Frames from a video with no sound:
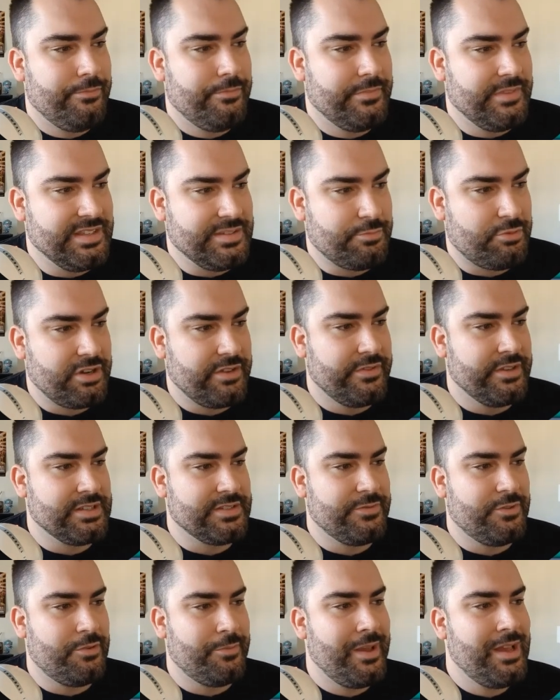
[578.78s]
this
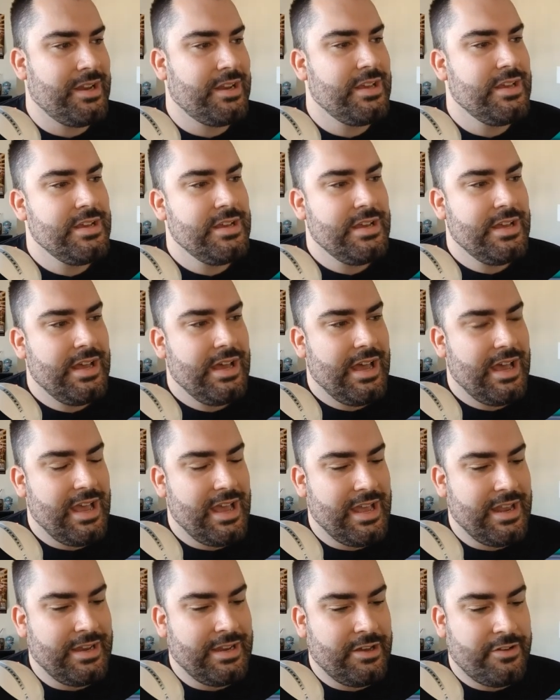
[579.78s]
previous format,
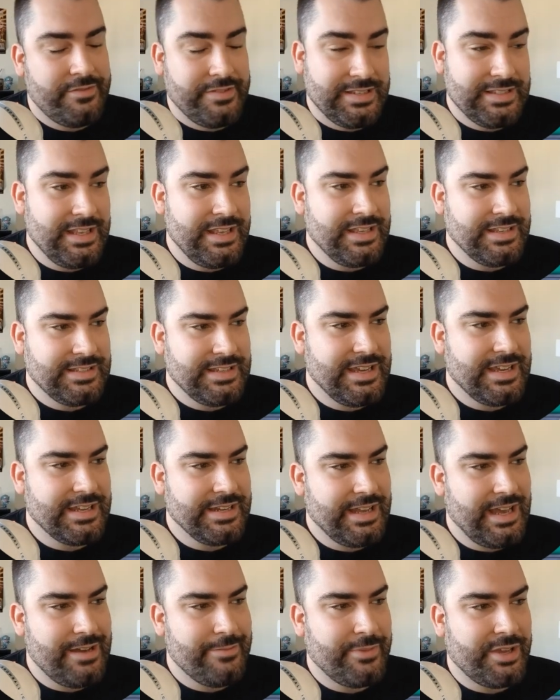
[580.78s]
and obviously a
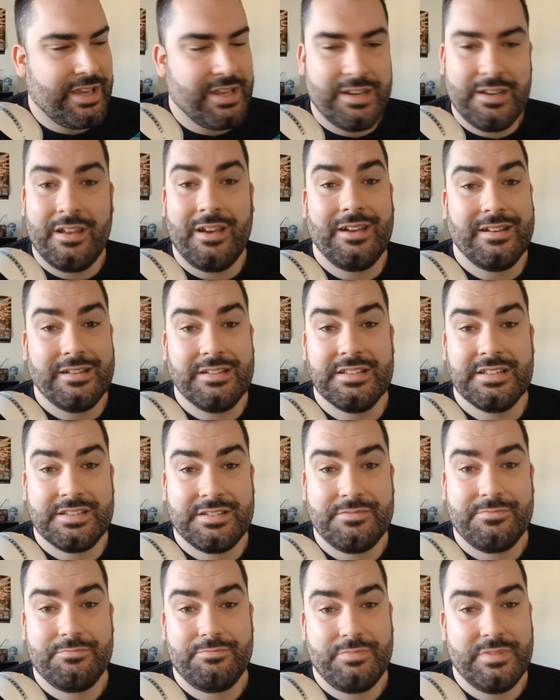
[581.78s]
second Armageddon Knight
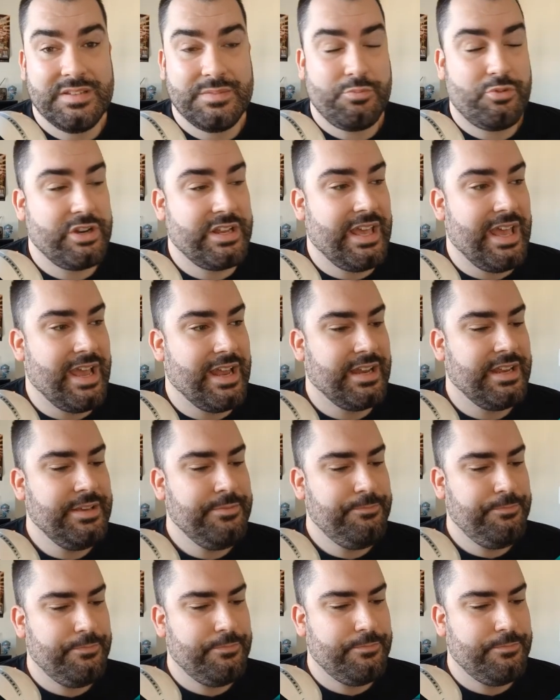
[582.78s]
is pretty handy.